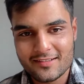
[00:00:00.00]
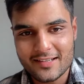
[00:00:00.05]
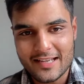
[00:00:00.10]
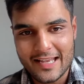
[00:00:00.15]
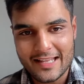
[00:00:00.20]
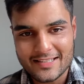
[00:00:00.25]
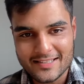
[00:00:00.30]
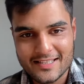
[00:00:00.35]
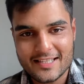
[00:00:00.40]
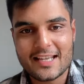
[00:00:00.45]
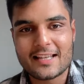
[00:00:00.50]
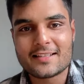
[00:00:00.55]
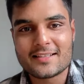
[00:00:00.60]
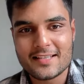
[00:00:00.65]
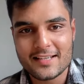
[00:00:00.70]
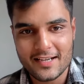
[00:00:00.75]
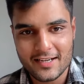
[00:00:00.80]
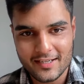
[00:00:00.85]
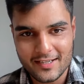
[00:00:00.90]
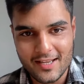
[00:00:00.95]

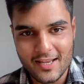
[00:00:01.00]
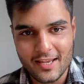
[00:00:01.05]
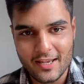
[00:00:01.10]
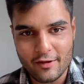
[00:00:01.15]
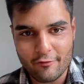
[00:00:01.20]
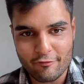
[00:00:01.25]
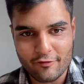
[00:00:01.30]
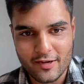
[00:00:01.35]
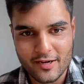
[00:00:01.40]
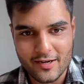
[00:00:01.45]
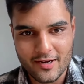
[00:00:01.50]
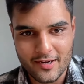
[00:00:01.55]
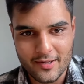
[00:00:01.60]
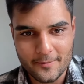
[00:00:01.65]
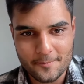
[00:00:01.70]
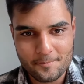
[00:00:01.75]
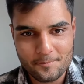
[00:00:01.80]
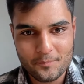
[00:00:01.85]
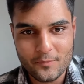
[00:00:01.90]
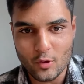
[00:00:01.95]
NCLC in TEF Canada.
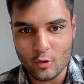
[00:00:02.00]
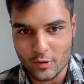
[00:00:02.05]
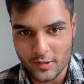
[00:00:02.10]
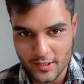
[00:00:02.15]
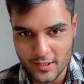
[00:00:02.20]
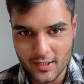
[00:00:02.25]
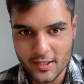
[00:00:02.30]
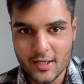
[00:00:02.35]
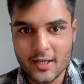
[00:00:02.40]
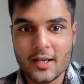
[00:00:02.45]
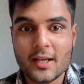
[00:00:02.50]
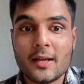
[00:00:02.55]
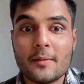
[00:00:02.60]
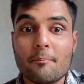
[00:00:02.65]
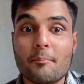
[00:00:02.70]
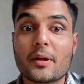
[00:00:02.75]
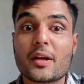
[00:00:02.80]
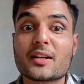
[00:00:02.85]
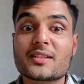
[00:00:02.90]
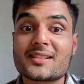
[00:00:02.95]
Okay,
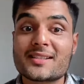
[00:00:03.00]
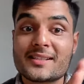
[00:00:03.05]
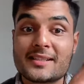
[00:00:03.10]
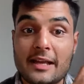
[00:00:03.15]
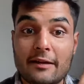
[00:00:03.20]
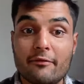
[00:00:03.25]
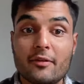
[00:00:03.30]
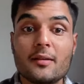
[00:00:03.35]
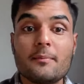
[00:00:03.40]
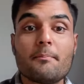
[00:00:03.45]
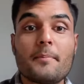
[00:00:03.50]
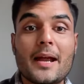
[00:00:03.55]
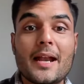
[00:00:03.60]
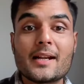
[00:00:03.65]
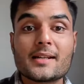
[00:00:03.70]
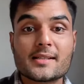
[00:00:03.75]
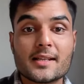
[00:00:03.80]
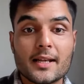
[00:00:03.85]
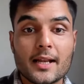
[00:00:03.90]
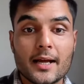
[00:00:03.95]
because 7
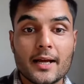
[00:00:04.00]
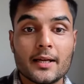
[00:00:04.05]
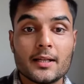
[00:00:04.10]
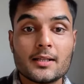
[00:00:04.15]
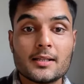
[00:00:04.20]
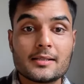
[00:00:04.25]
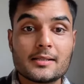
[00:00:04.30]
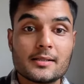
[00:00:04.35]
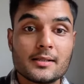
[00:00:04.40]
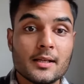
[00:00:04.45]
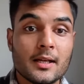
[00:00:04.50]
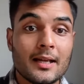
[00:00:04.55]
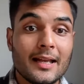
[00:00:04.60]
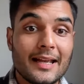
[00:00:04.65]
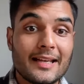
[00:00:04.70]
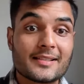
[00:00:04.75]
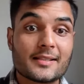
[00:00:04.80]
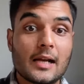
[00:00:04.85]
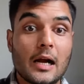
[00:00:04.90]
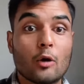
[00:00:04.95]
bands in IELTS
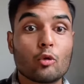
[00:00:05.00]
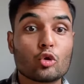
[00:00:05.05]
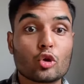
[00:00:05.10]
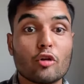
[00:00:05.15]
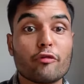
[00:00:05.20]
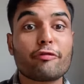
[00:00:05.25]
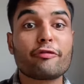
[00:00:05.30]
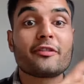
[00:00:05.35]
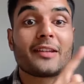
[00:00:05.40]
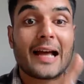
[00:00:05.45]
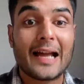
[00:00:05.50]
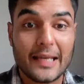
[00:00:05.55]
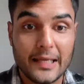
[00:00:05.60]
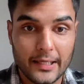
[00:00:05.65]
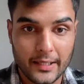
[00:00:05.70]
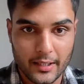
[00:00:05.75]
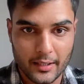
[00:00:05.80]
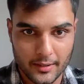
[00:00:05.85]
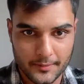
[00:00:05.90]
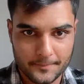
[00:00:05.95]
is out of
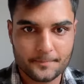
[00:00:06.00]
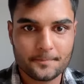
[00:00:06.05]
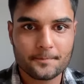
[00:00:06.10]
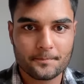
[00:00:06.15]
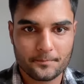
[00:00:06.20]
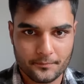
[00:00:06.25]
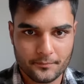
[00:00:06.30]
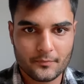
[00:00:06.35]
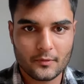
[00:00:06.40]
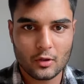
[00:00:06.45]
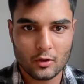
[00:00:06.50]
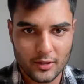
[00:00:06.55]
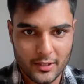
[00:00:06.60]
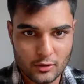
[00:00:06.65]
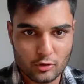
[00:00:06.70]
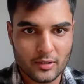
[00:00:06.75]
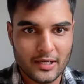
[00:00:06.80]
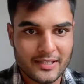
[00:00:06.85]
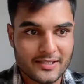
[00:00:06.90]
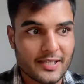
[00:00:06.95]
9. Okay,
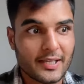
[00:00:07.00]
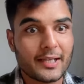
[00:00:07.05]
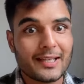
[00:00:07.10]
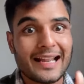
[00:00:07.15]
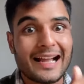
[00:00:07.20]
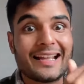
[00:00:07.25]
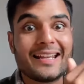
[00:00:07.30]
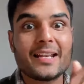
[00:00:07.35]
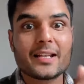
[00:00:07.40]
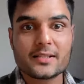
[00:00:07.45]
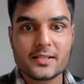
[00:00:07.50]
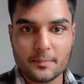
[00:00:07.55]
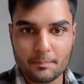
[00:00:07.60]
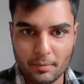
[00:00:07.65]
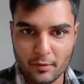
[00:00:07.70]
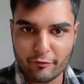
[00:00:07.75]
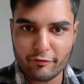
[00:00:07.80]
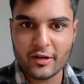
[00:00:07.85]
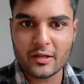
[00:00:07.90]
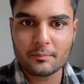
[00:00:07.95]
so let's say 9 is the
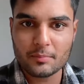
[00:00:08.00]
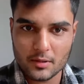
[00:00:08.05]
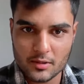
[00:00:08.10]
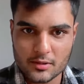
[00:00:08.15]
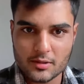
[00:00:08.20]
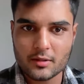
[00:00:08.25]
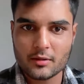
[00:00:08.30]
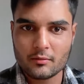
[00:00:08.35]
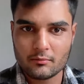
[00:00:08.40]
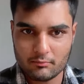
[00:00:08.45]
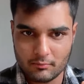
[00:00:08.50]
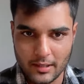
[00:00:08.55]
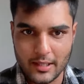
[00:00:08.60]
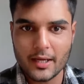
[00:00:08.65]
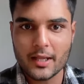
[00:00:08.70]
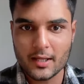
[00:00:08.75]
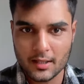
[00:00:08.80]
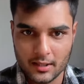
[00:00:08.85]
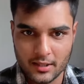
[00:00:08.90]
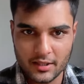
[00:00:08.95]
perfect person in
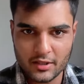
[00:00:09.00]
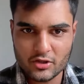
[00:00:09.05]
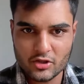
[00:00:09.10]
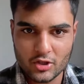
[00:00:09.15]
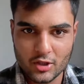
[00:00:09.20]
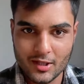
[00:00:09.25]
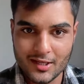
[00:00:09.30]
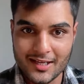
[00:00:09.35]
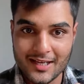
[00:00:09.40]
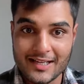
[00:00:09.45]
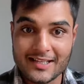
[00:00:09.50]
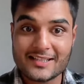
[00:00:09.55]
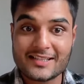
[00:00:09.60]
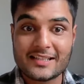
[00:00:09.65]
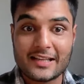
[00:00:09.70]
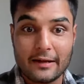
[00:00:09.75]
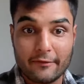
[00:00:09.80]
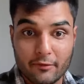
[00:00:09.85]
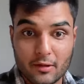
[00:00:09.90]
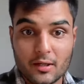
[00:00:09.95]
English.
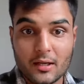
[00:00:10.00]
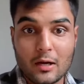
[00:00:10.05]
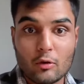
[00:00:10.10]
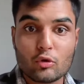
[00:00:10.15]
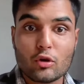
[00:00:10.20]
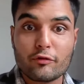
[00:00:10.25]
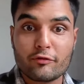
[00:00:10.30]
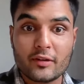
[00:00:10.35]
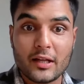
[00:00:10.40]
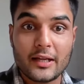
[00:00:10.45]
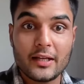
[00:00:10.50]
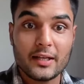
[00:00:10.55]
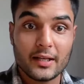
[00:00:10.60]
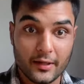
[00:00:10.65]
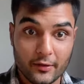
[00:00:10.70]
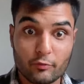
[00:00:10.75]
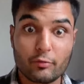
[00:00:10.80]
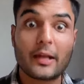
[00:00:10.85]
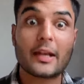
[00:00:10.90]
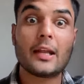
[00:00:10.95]
7 out of 9
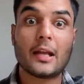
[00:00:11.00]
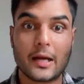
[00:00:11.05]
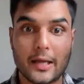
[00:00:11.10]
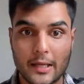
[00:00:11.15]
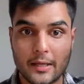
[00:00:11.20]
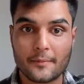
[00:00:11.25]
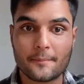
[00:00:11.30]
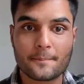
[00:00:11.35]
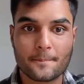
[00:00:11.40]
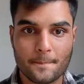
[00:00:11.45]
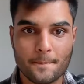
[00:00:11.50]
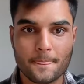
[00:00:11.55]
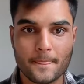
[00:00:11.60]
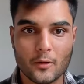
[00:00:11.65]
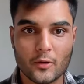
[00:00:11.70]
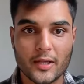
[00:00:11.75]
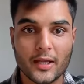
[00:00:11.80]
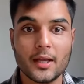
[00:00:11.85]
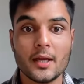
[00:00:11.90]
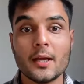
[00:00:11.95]
is very high.
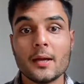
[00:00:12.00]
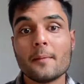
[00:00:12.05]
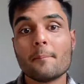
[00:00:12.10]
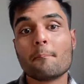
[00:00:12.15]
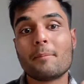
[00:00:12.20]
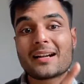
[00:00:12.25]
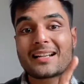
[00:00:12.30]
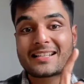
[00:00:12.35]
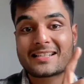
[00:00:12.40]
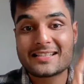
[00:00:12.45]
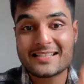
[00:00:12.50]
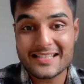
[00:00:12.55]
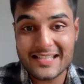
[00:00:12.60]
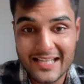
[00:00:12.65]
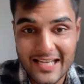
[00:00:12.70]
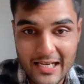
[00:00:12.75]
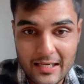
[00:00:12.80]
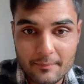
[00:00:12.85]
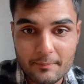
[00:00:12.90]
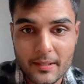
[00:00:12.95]
Okay, but
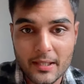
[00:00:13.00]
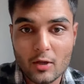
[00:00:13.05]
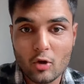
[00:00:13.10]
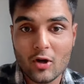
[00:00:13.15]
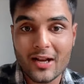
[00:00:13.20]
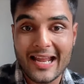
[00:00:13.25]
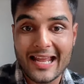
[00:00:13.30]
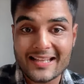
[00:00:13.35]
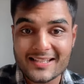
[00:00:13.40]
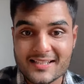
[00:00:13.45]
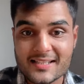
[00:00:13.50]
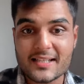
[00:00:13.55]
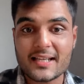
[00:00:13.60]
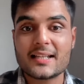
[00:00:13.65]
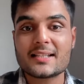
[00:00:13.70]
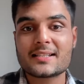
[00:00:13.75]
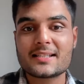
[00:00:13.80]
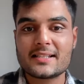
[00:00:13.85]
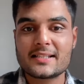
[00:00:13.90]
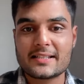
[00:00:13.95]
CLB or
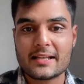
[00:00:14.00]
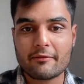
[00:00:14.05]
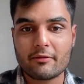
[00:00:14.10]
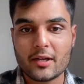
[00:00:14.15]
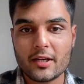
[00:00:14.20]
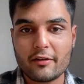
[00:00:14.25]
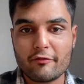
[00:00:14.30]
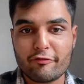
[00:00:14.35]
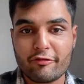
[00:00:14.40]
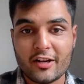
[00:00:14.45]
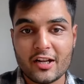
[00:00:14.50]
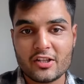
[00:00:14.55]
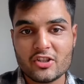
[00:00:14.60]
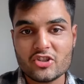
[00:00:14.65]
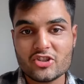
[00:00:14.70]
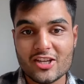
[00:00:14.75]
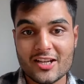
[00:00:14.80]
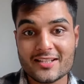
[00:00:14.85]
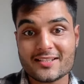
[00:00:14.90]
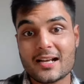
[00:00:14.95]
NCLC 7 in
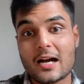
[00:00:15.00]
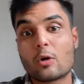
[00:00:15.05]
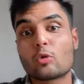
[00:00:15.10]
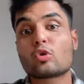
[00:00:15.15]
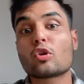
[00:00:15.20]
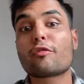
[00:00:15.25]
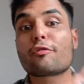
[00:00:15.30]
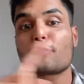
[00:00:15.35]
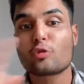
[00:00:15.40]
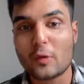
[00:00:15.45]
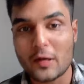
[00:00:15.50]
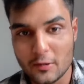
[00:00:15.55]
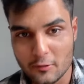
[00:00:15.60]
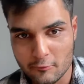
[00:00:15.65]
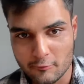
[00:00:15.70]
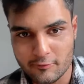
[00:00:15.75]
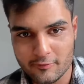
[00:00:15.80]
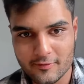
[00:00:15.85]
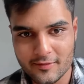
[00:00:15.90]
French is out of 12.